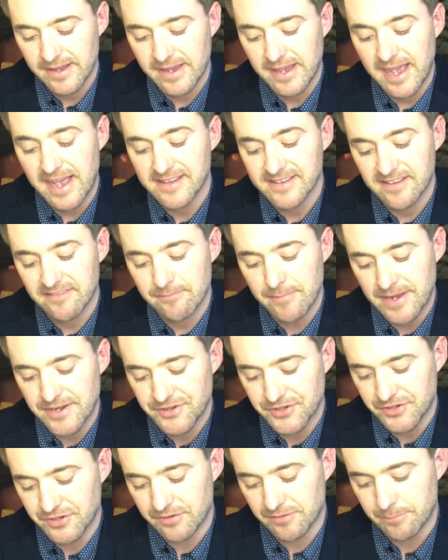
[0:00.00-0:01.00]
As I've
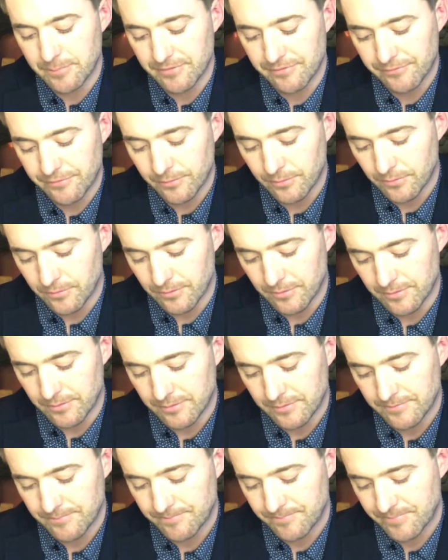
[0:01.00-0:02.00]
mentioned before,
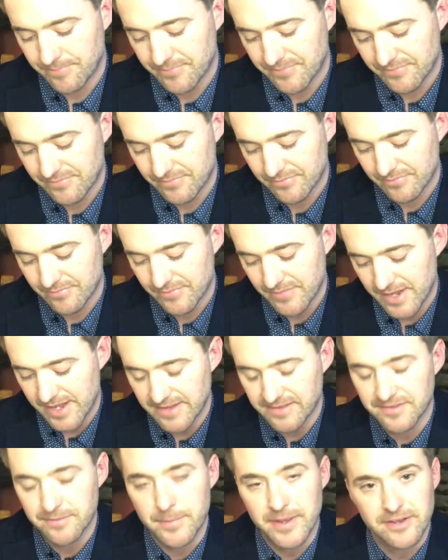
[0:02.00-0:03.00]

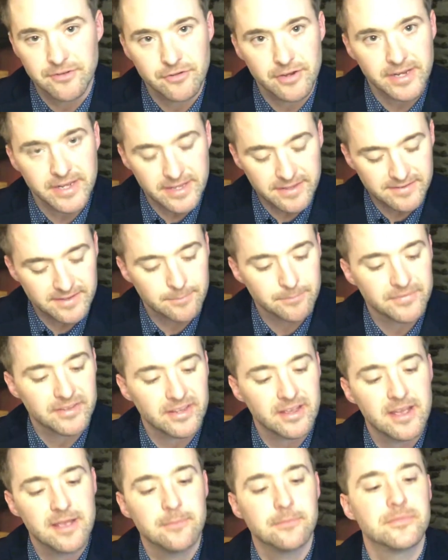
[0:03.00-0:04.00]
it's a bit tricky
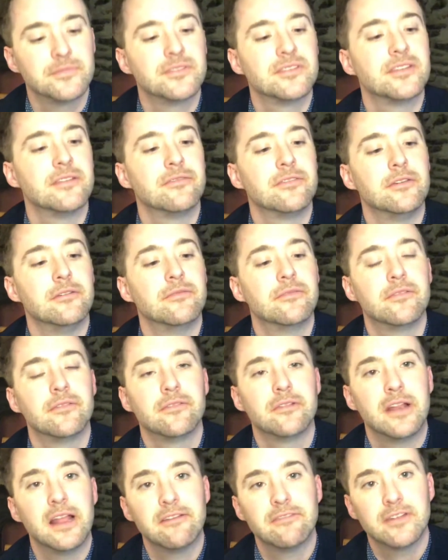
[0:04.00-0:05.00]
sometimes. If you've if
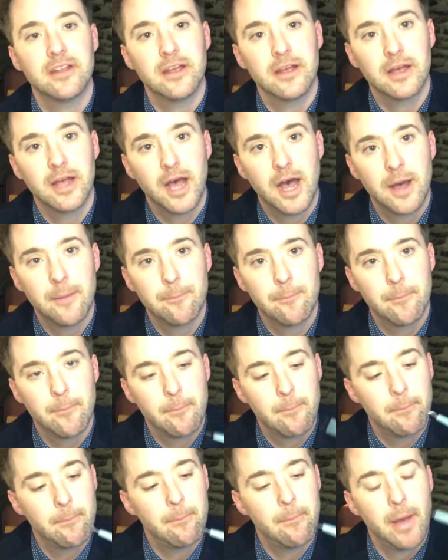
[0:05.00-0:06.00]
you left it um,
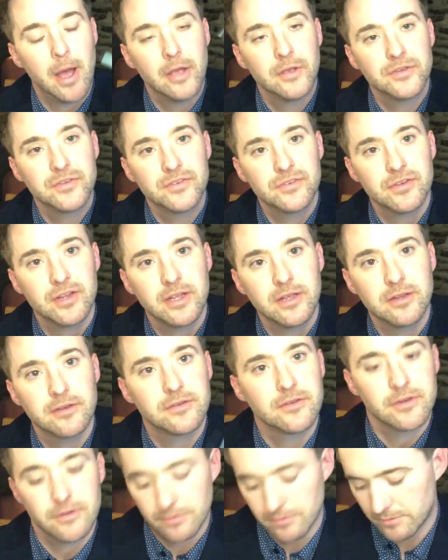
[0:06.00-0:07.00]

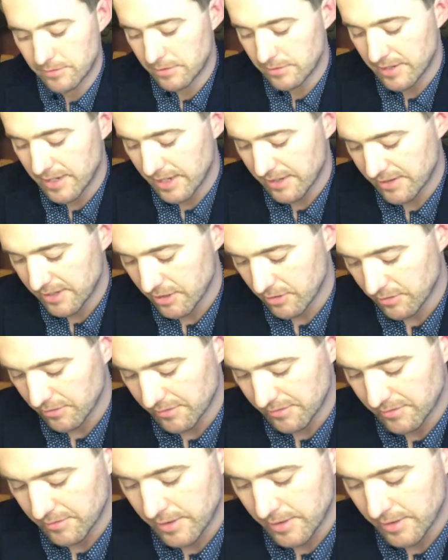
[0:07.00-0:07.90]
posted, you, you get the odd